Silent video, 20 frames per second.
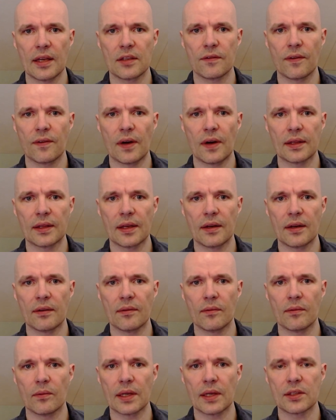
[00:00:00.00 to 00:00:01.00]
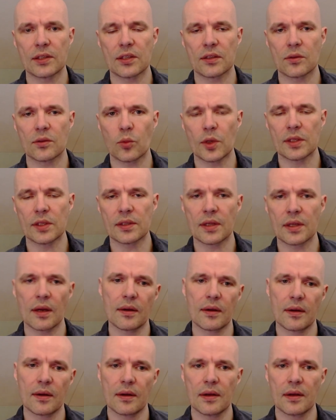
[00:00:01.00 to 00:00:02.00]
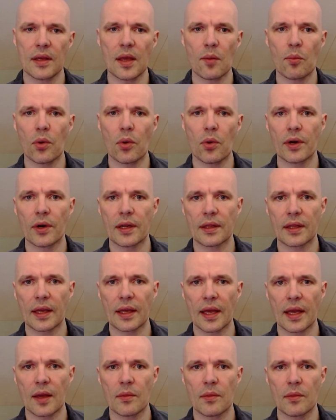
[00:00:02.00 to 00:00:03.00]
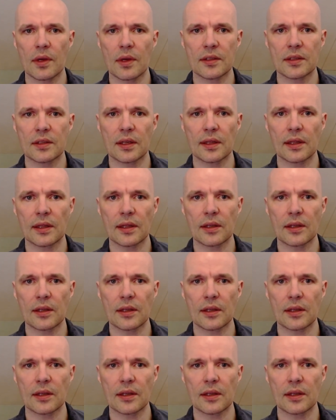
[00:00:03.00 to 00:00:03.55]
file, then white just wins the E pawn and the game instantly,